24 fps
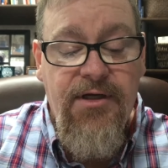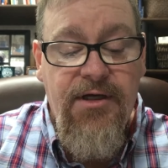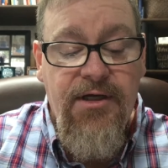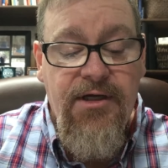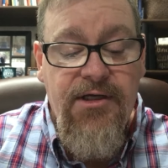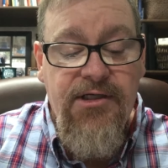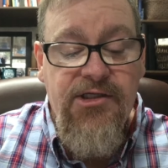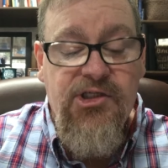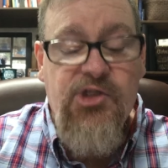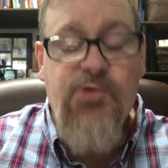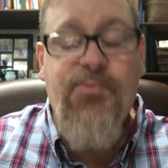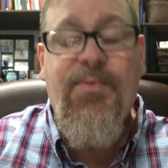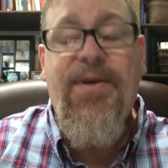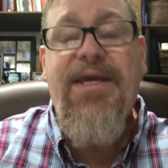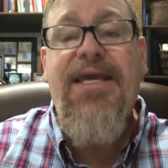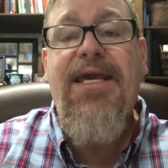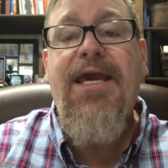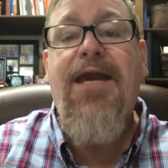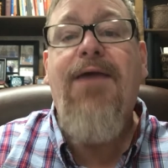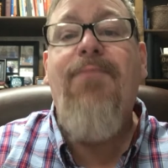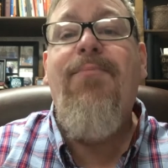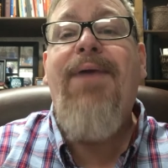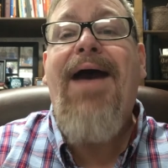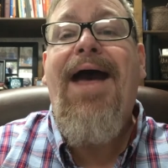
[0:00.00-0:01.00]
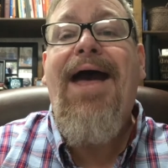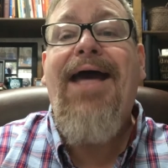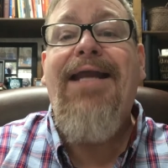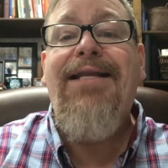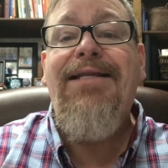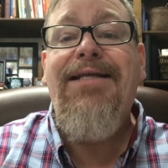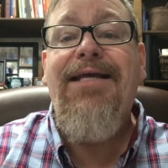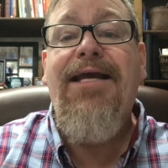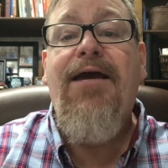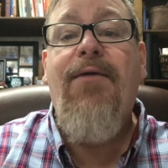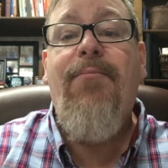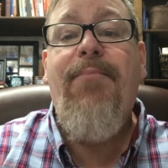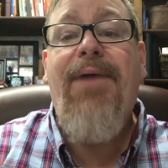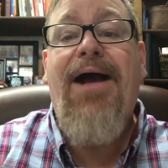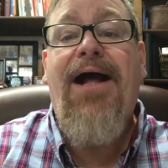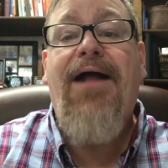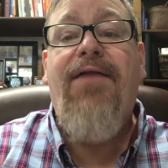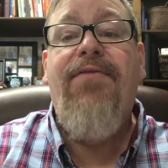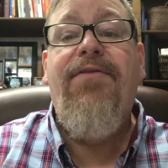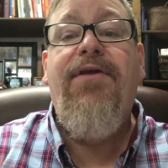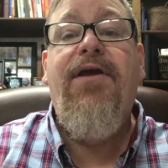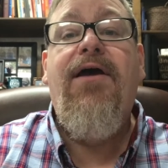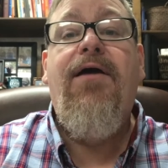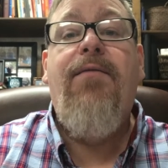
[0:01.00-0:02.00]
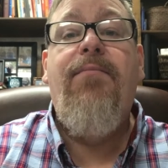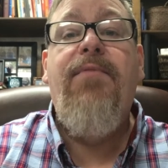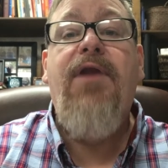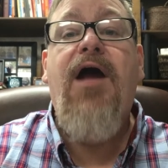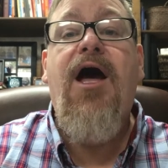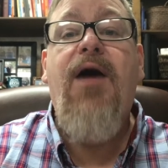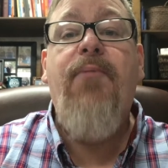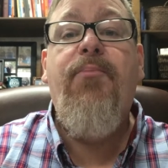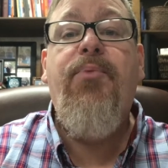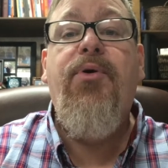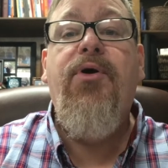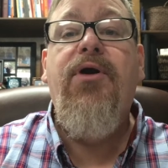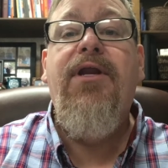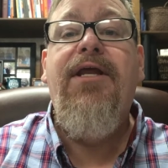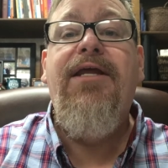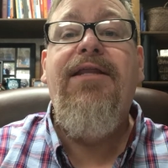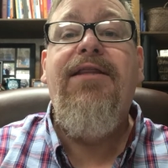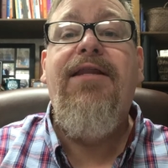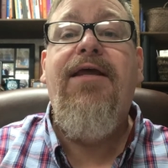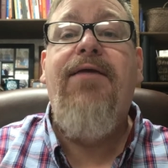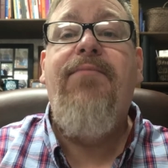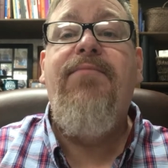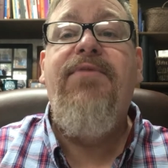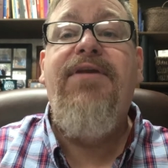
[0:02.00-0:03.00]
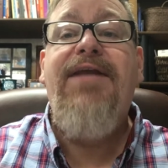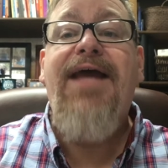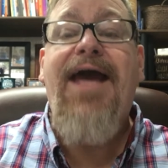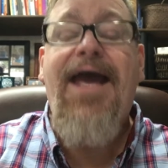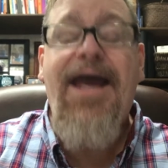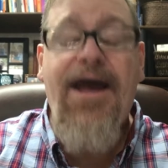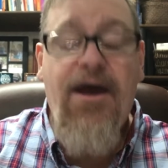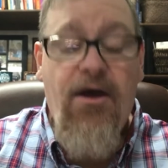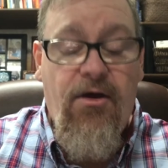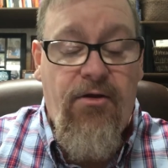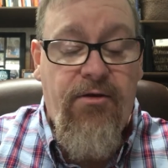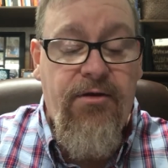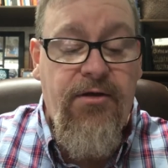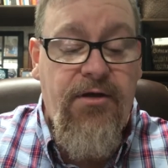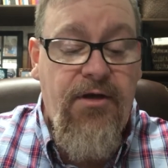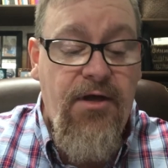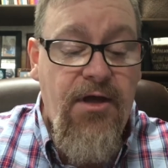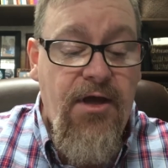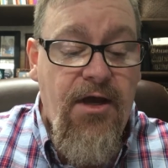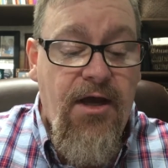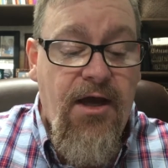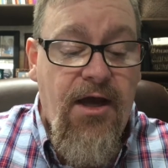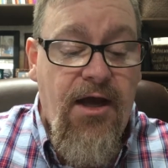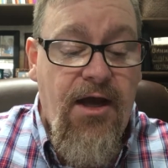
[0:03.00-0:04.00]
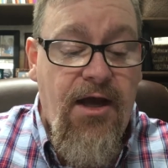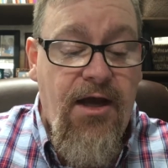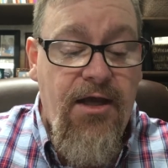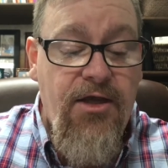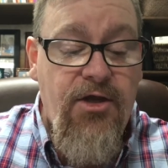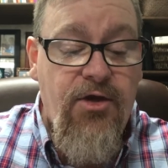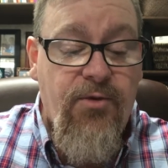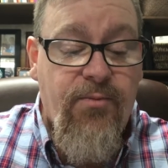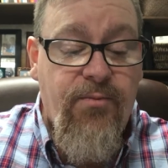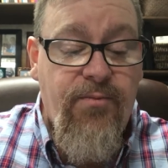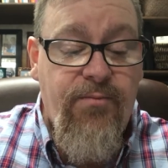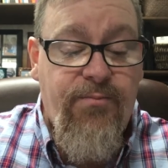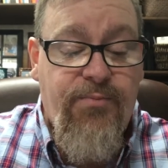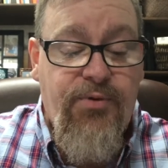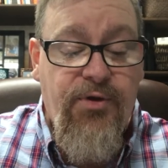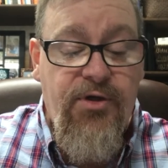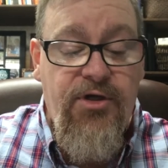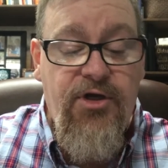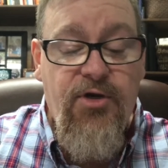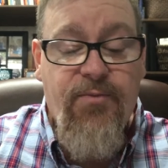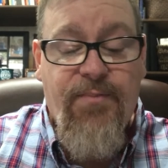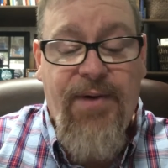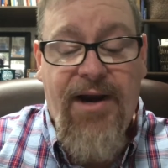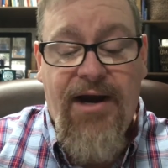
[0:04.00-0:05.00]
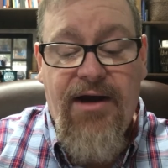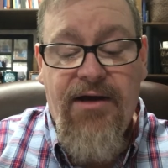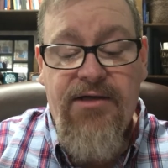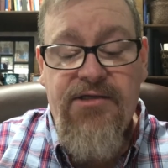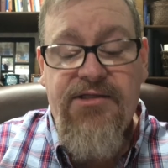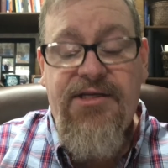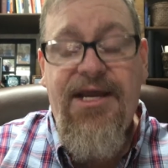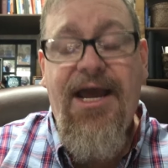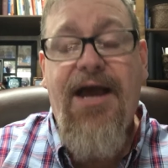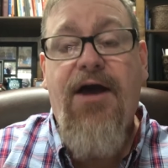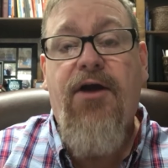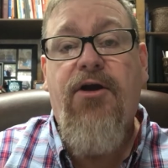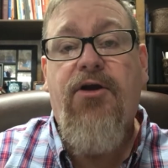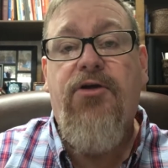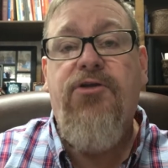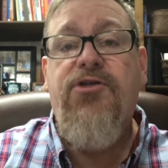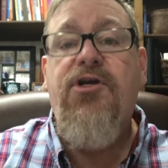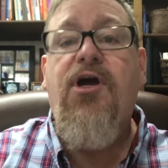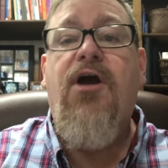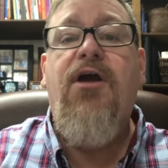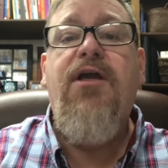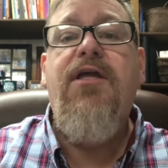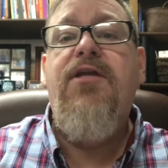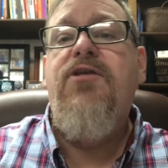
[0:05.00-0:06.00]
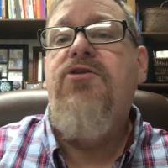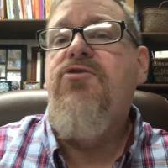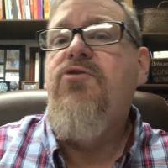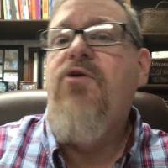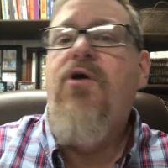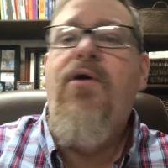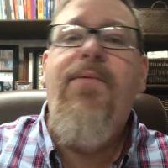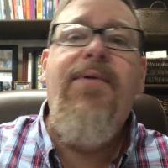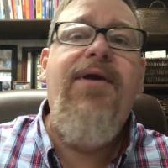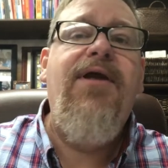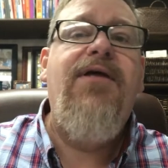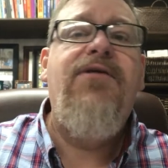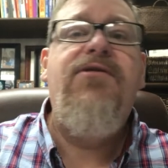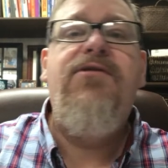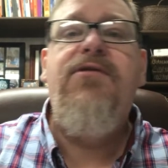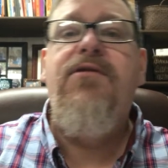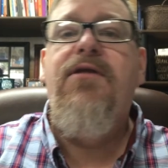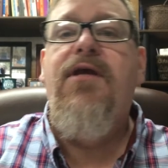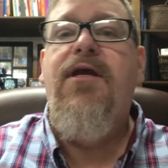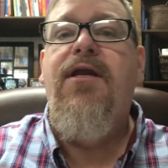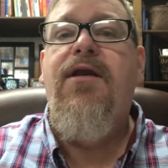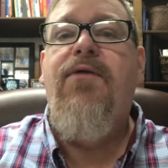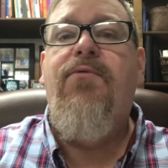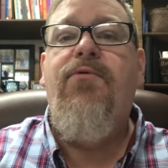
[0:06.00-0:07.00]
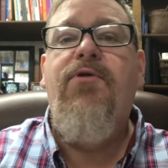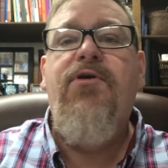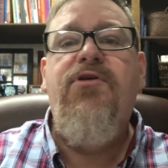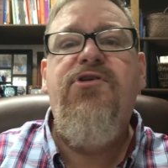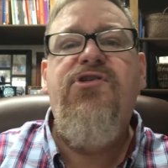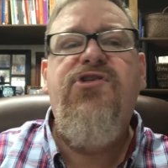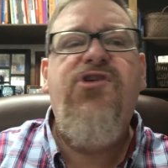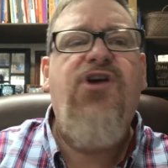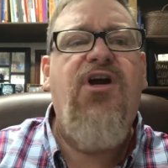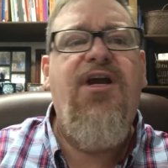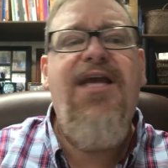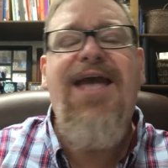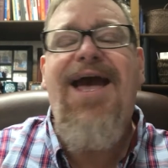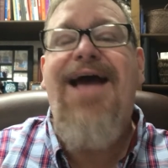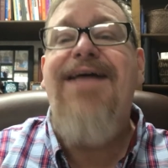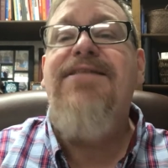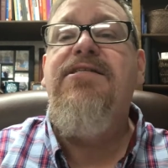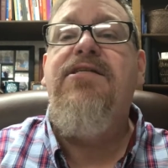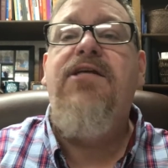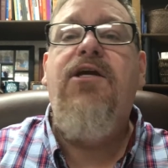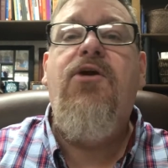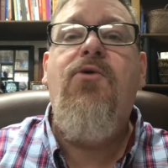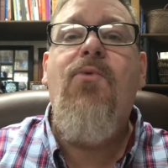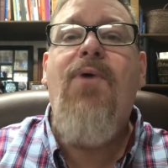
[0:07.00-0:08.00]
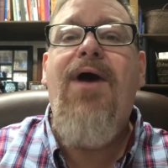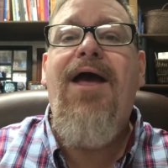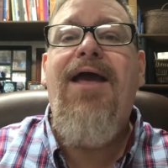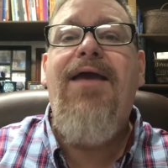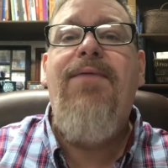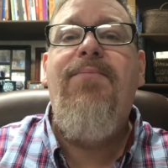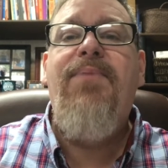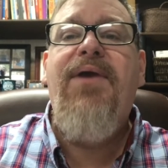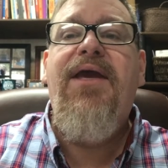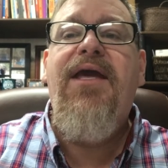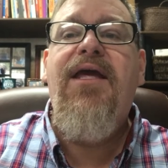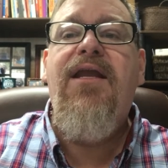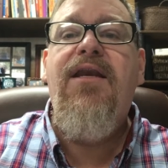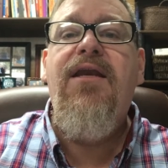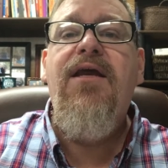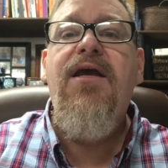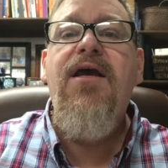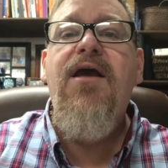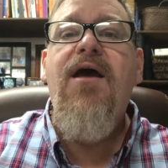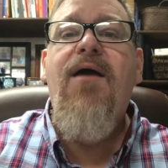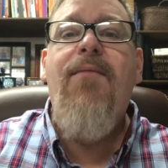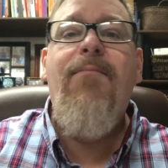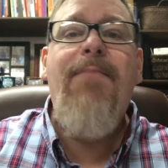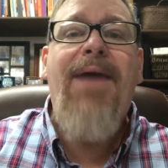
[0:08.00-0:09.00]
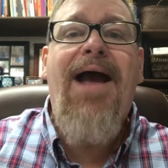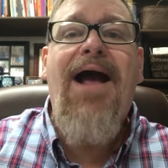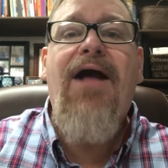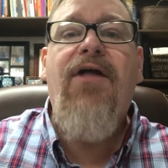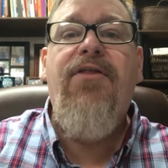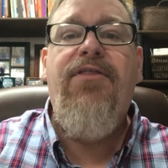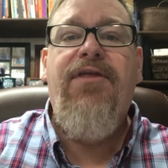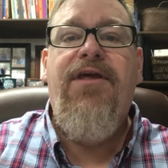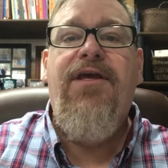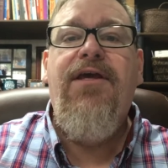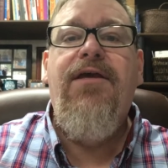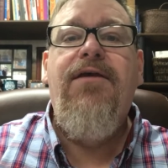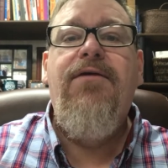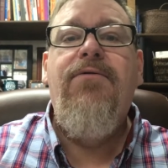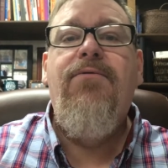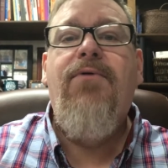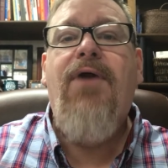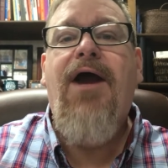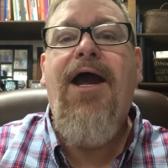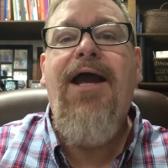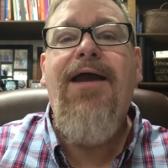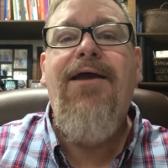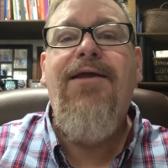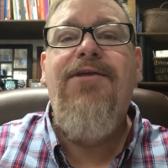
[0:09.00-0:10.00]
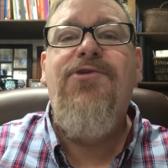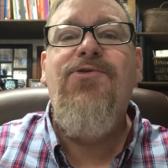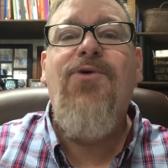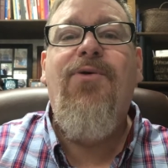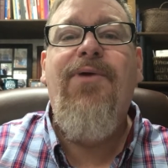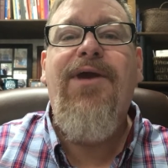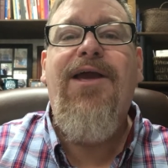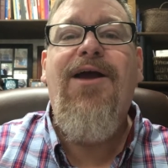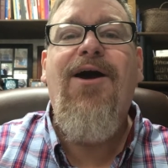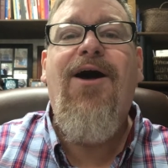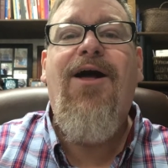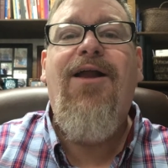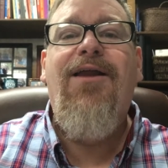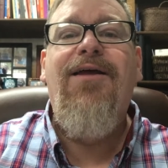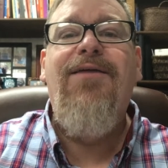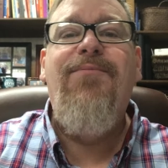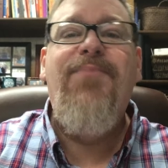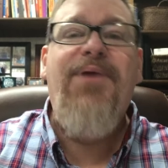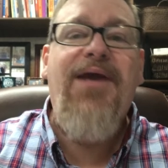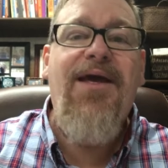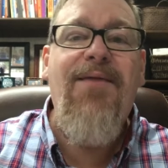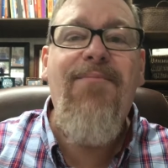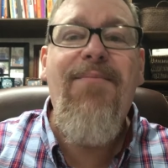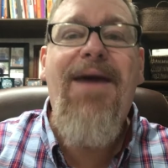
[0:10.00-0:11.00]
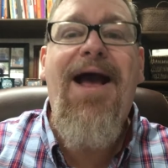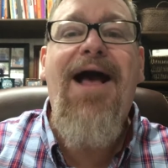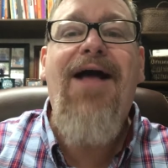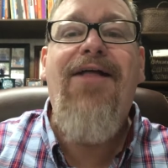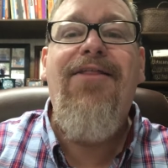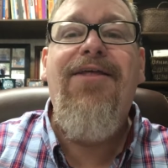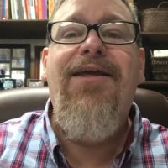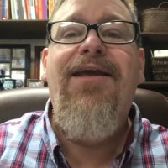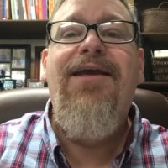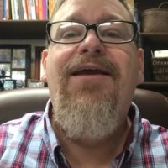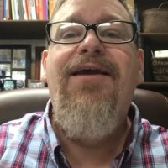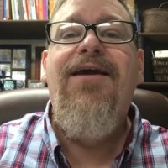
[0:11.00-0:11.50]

speaking badly about them, not putting them down. You're putting your parents down or talking to them in a real sarcastic way, being mouthy, right? It's what we call it, being mouthy.